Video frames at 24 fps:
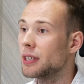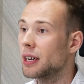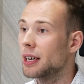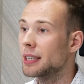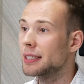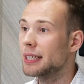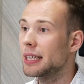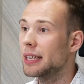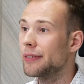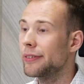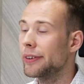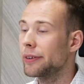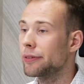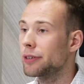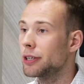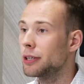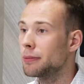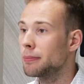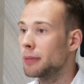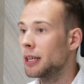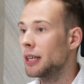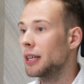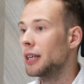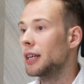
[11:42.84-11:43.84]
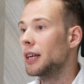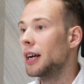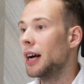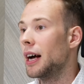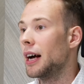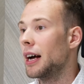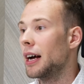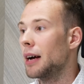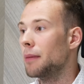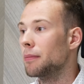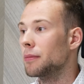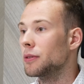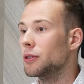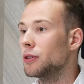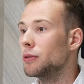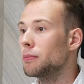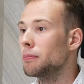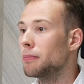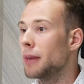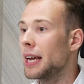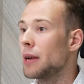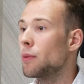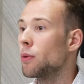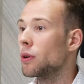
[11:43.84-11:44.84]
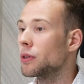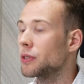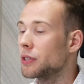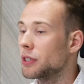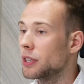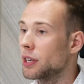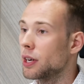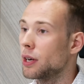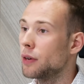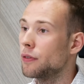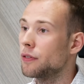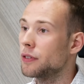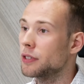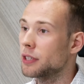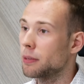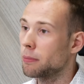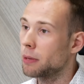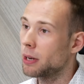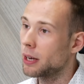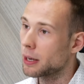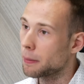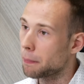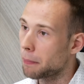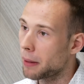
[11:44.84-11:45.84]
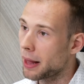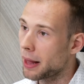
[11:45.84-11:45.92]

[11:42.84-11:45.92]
sized living room, you may want to go for something like a